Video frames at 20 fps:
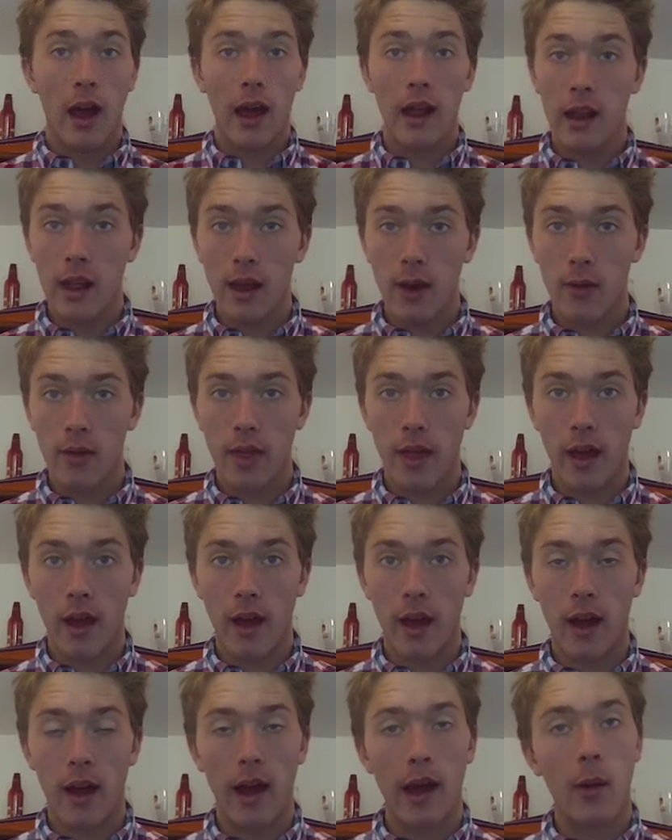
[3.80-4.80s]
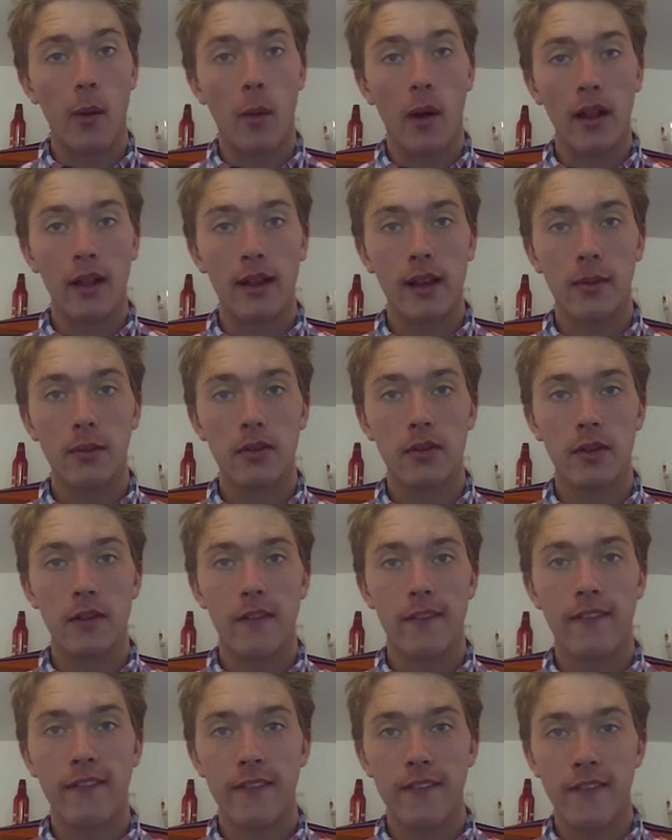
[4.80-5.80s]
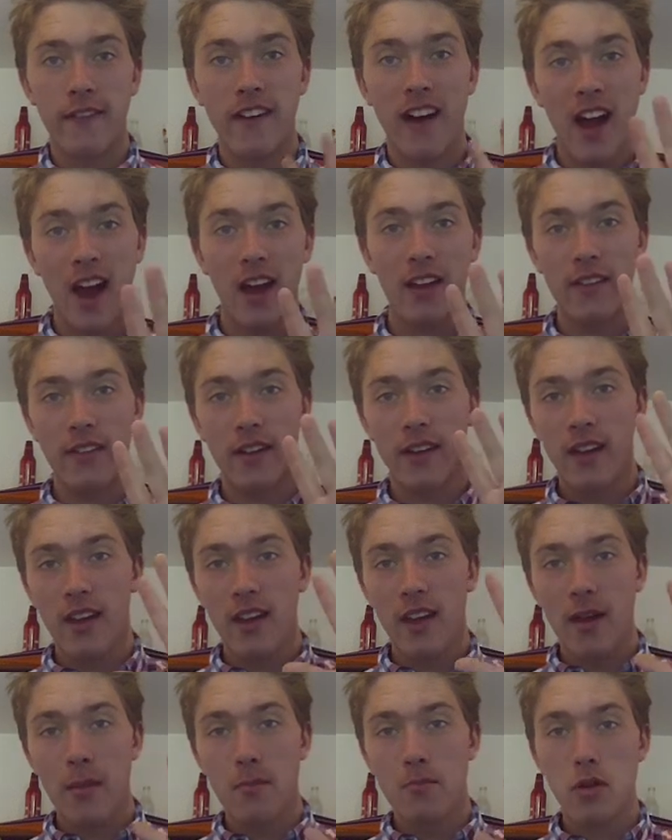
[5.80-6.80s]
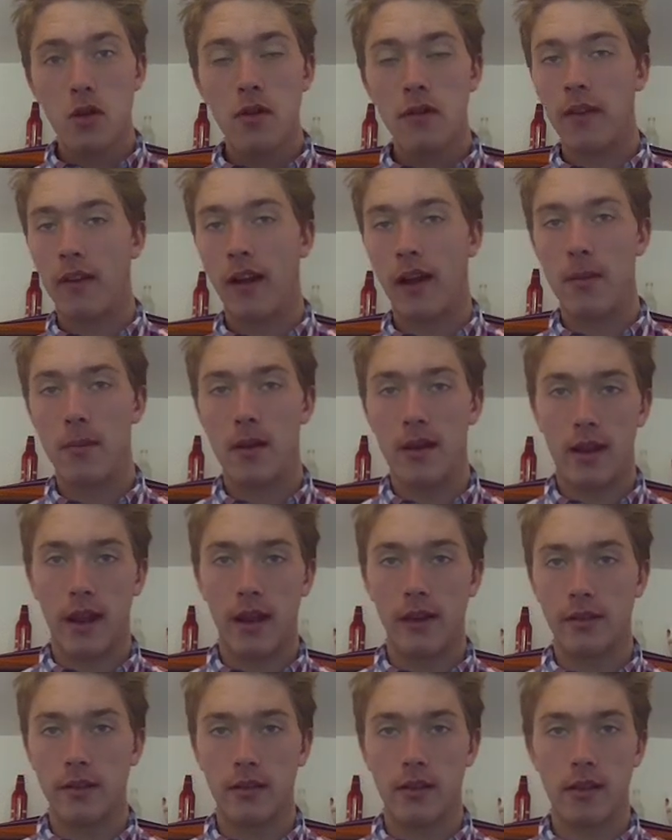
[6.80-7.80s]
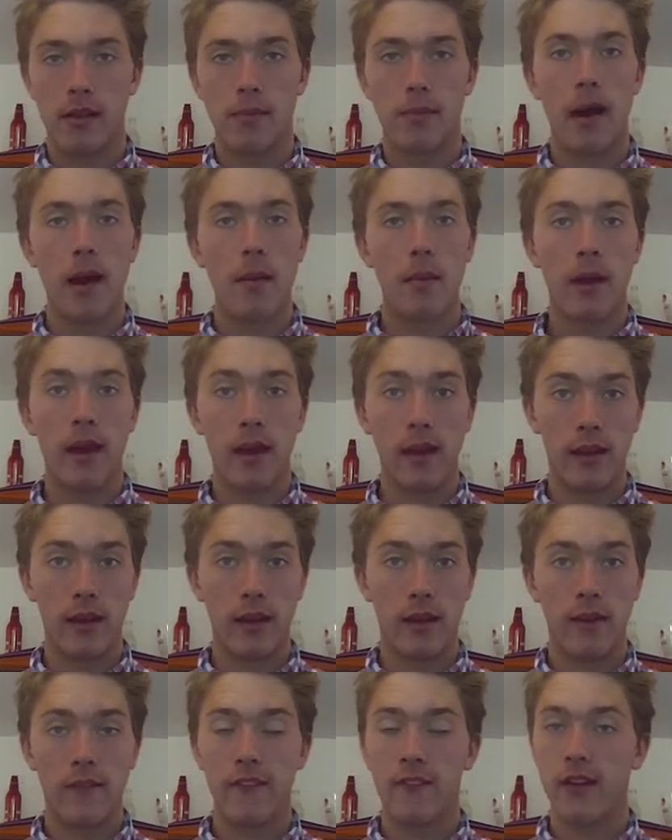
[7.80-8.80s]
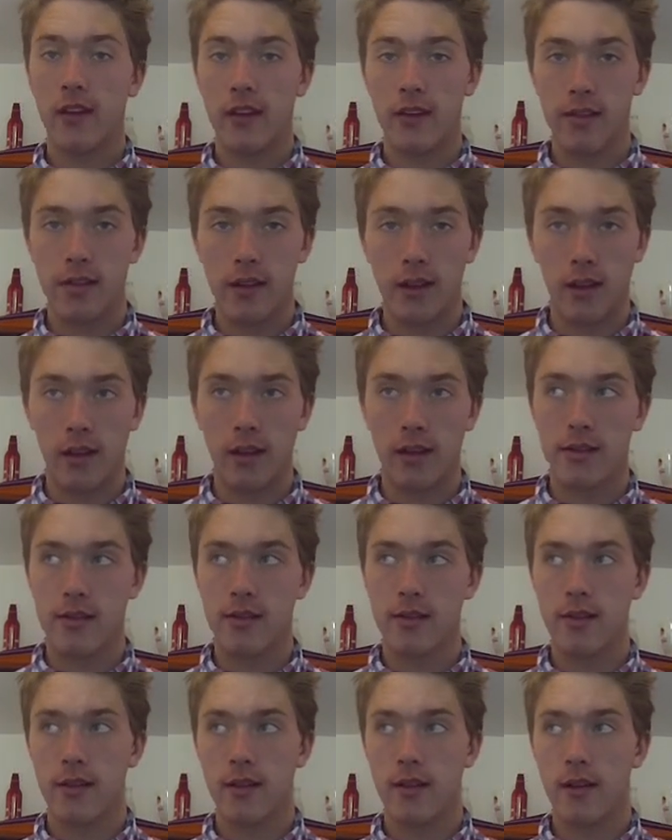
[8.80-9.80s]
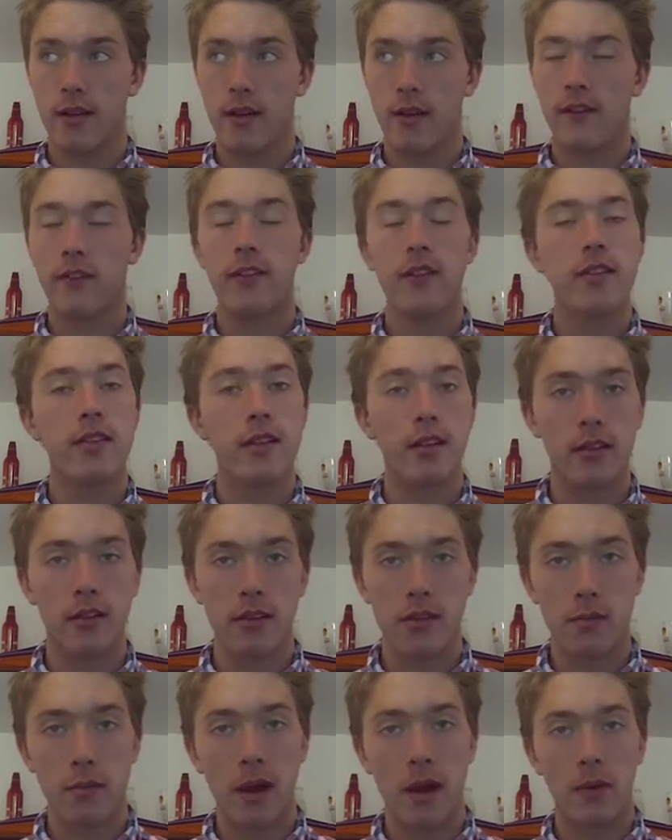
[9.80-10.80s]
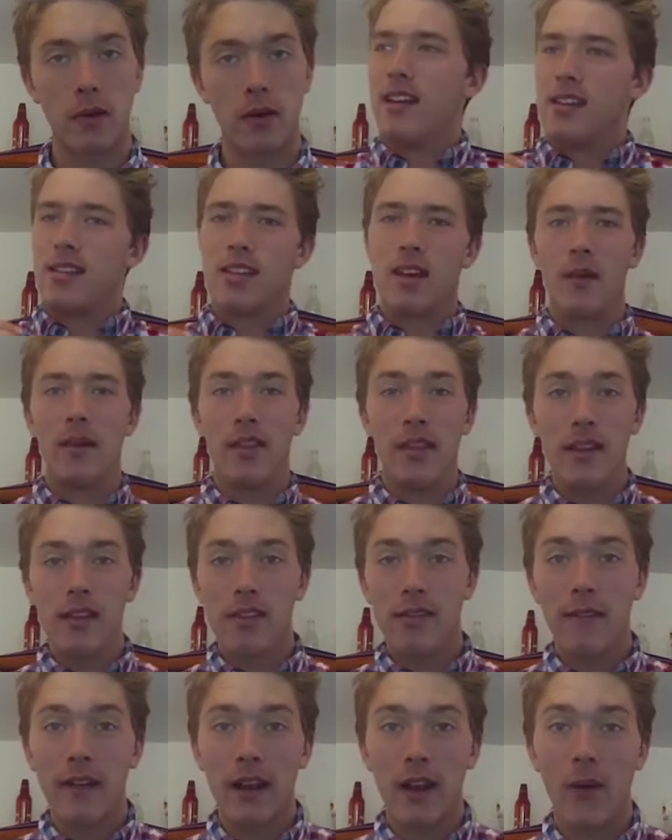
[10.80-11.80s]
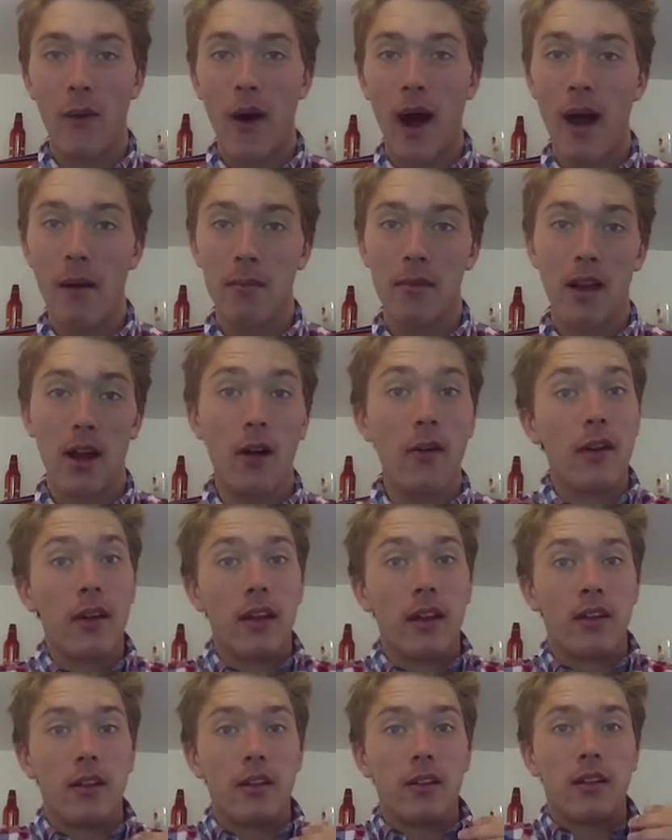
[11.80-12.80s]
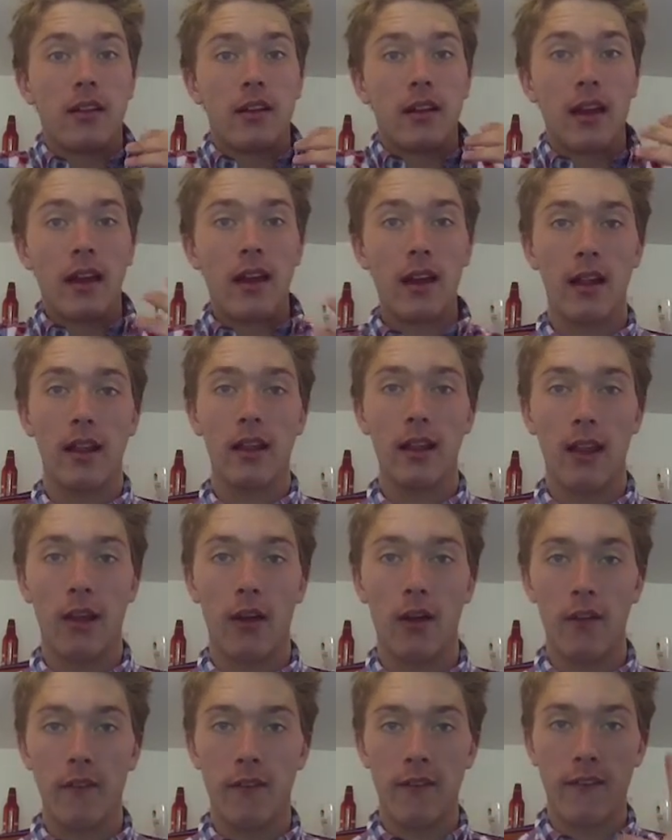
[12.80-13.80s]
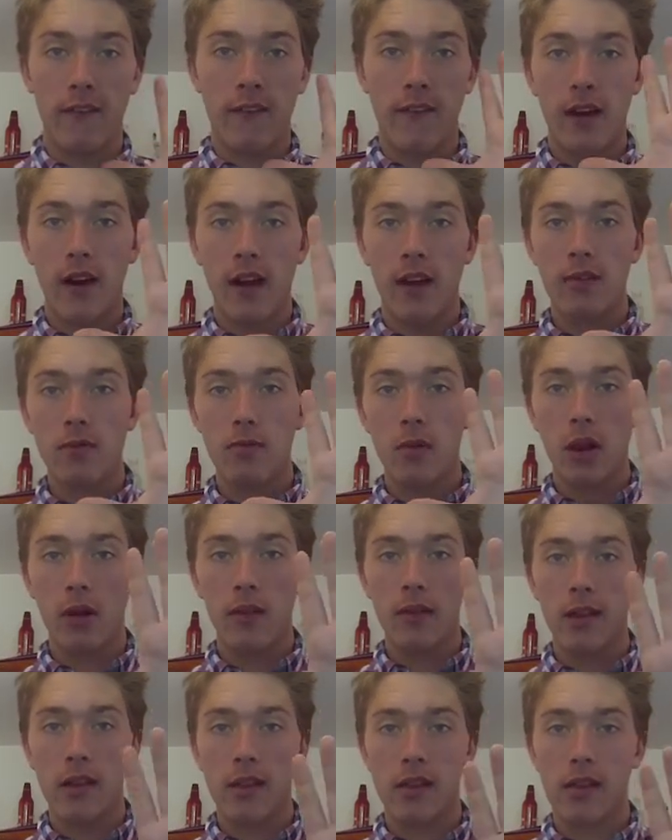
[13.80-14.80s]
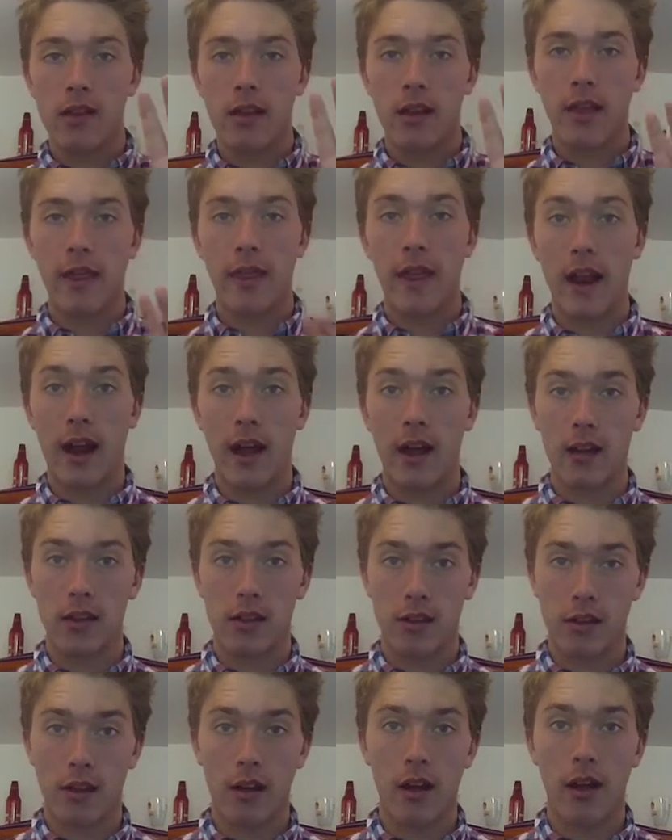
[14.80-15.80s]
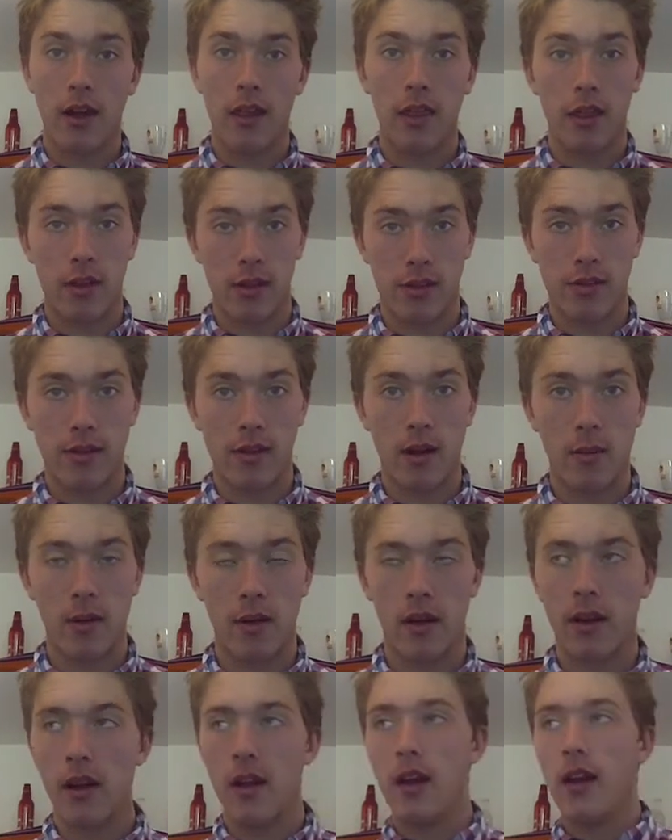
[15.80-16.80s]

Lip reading: Hello there, and welcome to 5 movie recommendations by me, Frasilias, or FrasiliasPower. So in this video, I'm going to tell you 5 movies that I saw this summer.